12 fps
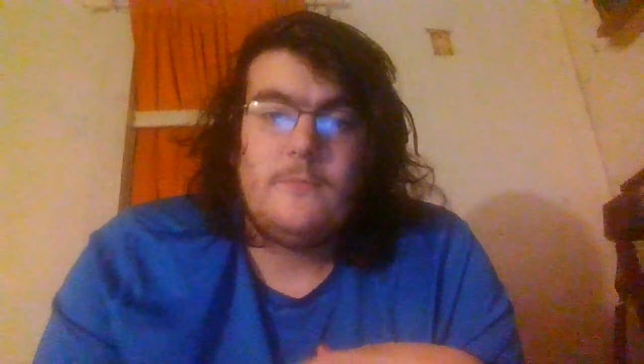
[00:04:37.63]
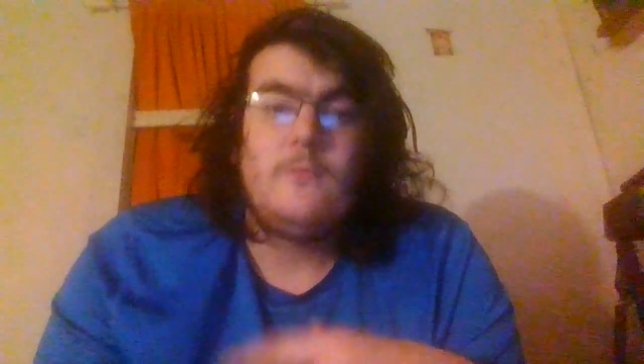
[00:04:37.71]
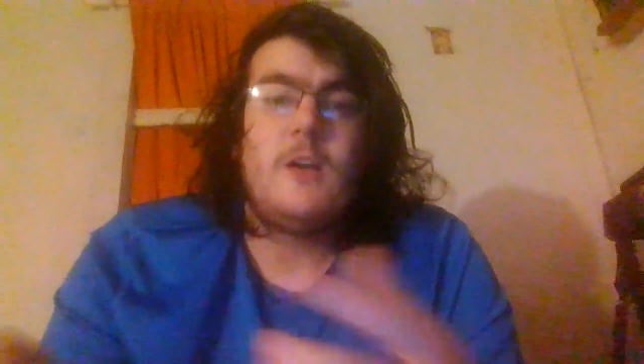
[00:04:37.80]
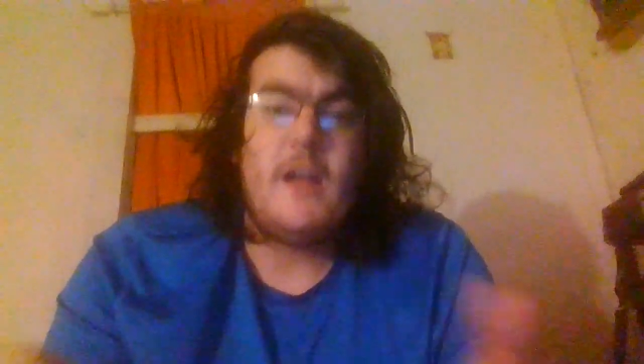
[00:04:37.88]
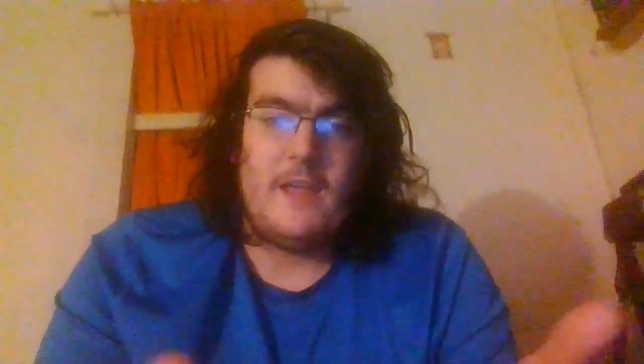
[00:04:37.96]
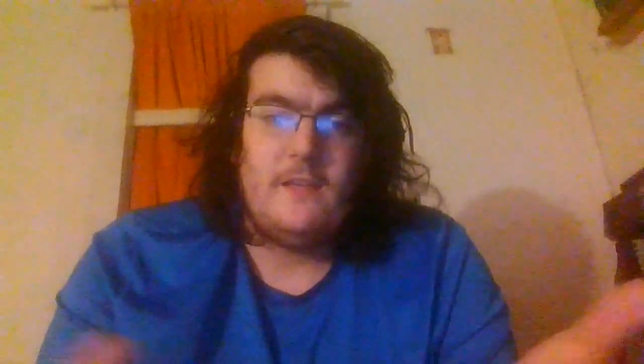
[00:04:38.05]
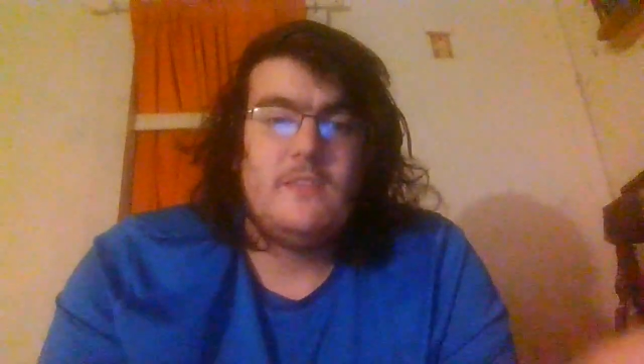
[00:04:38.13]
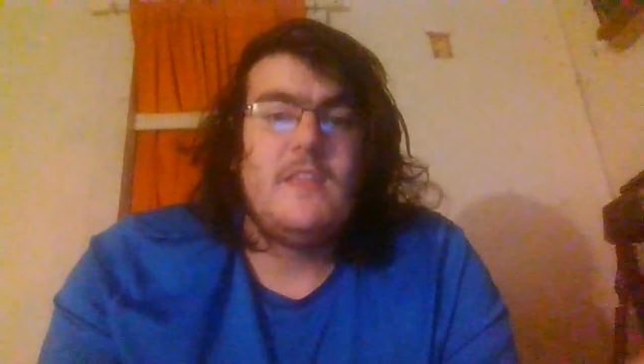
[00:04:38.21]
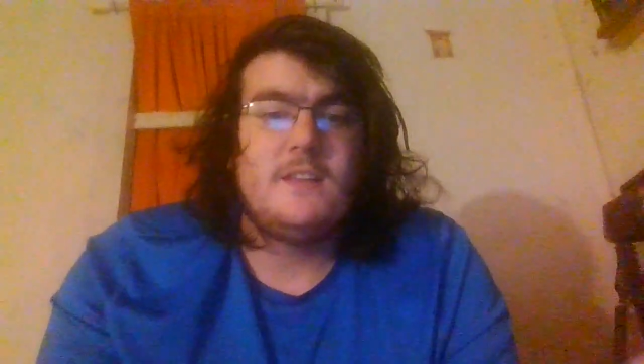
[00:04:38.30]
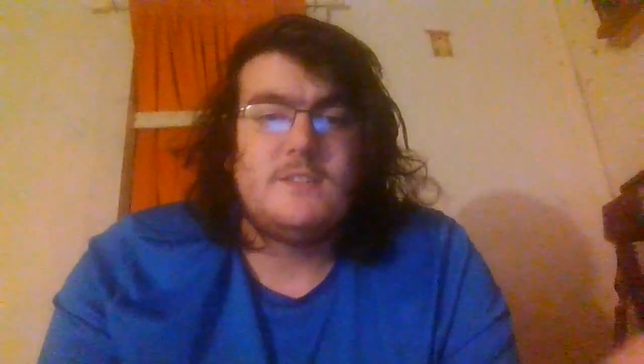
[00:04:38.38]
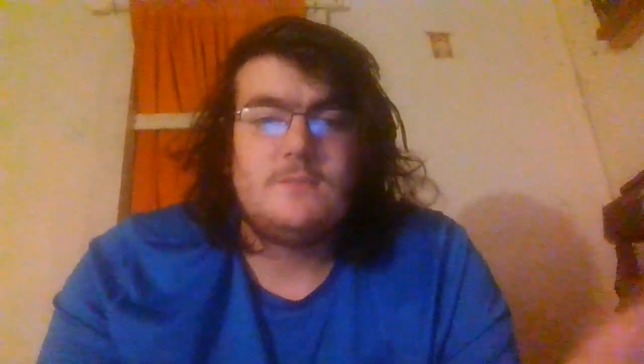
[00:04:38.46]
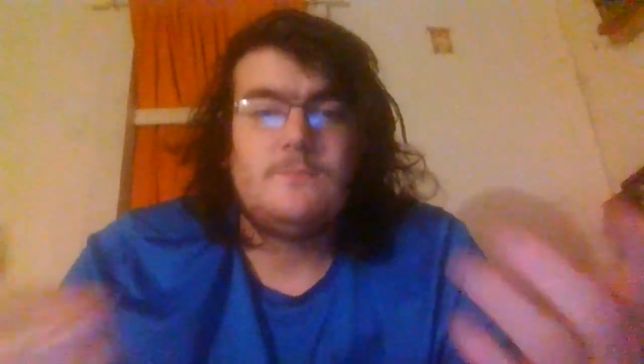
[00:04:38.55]
Right.
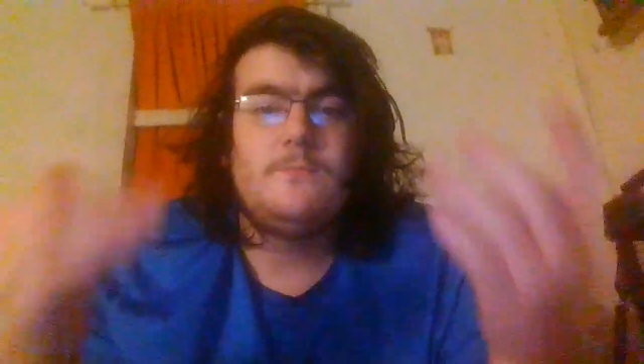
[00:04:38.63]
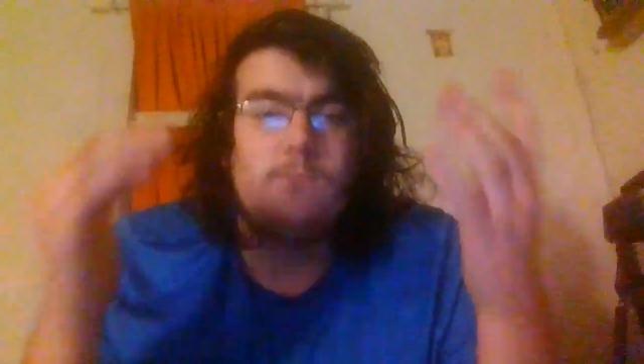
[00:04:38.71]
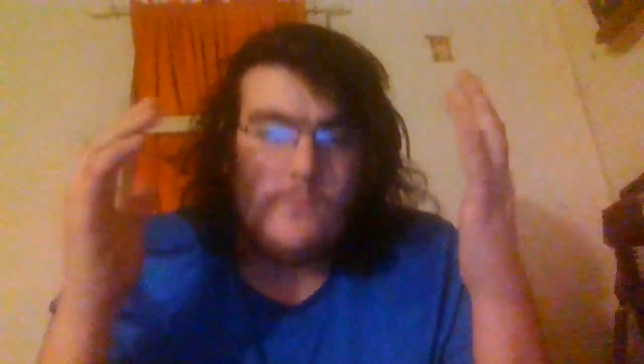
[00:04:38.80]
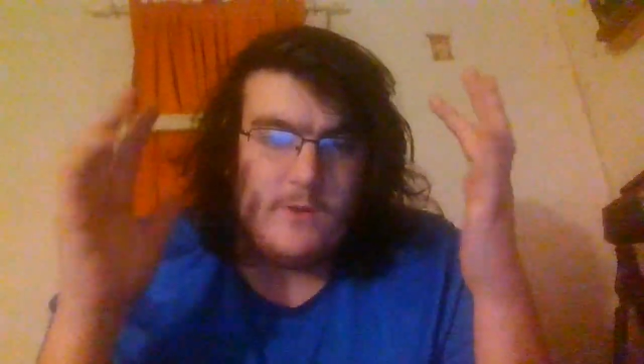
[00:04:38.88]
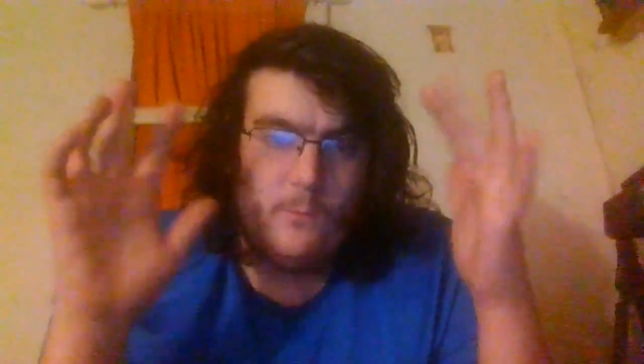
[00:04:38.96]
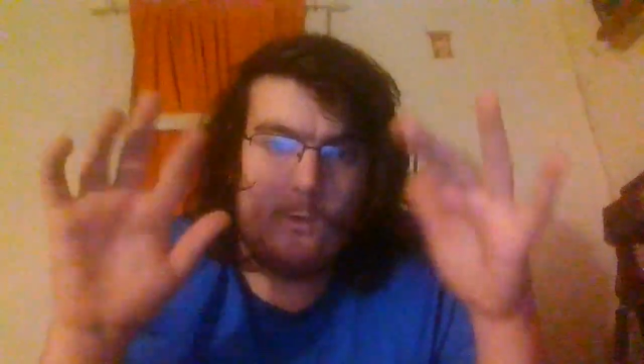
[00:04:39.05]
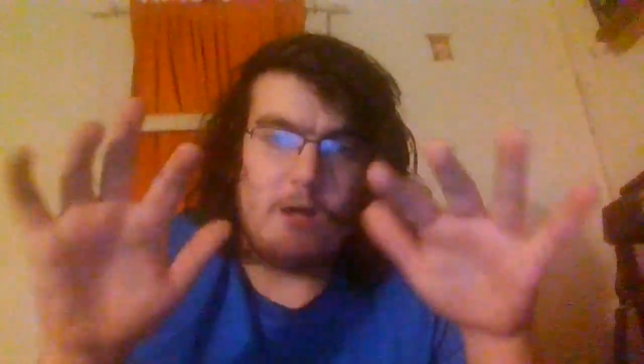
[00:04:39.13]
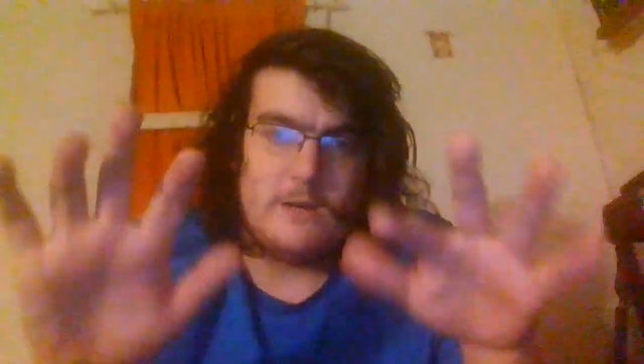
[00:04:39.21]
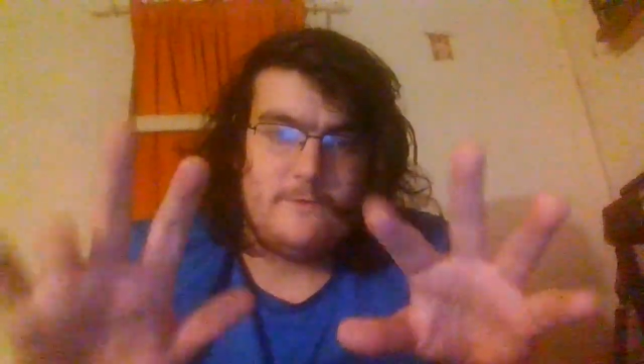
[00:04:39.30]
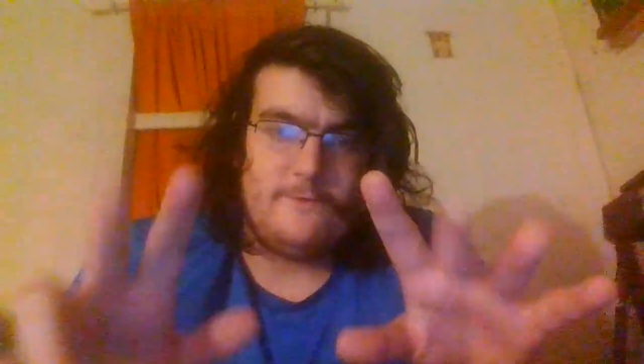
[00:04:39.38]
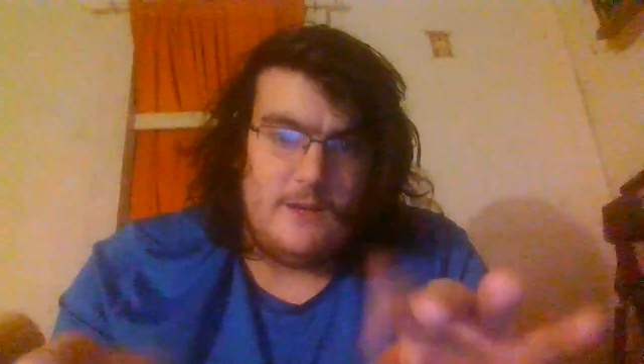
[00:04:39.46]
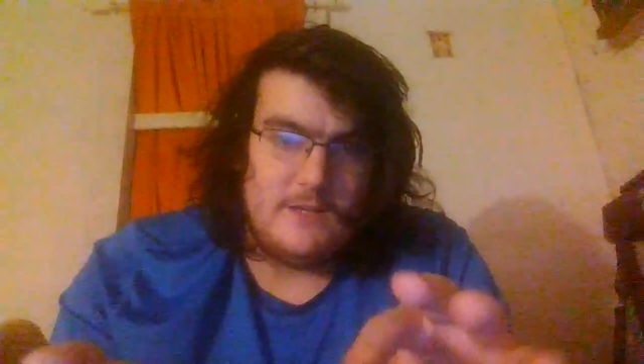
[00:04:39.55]
That's when water
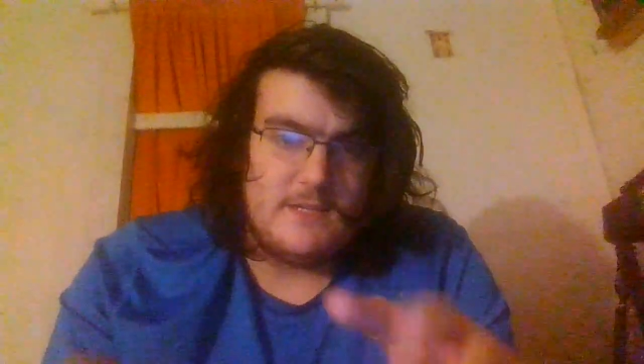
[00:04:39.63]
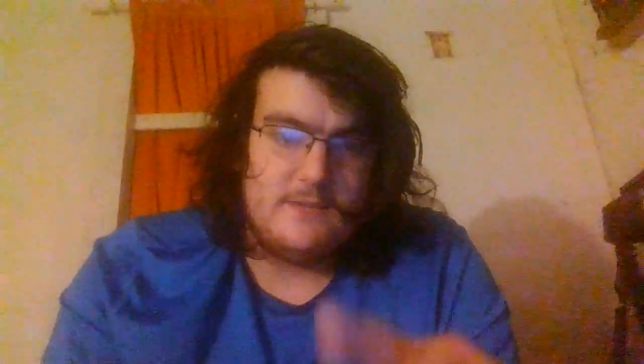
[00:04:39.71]
falls